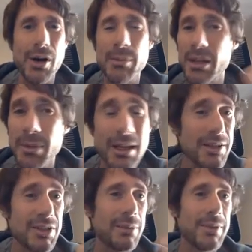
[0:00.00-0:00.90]
I'm in the middle
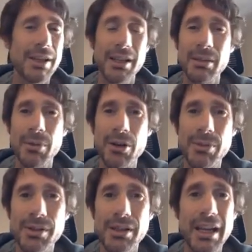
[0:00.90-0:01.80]
of something at the
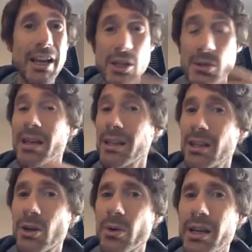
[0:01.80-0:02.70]
moment. Can you make
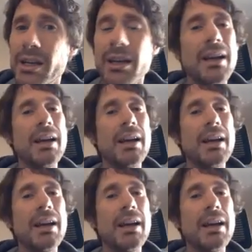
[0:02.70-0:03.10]
it quick?